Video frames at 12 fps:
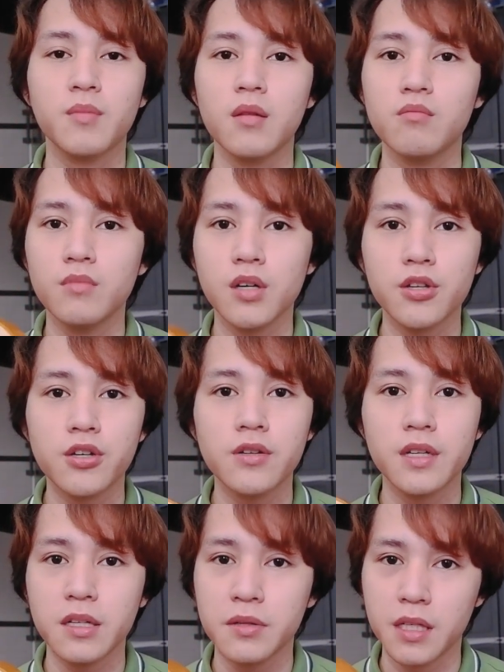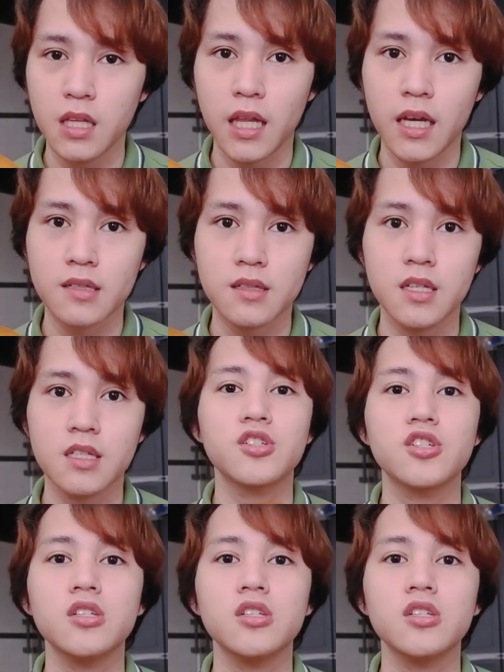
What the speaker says: My mother really likes this.